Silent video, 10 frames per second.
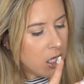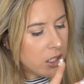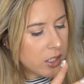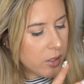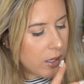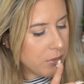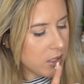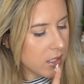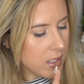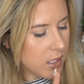So I'm
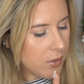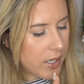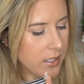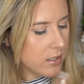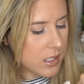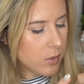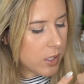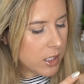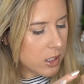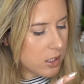just gonna go ahead and
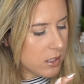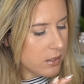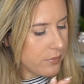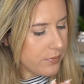swatch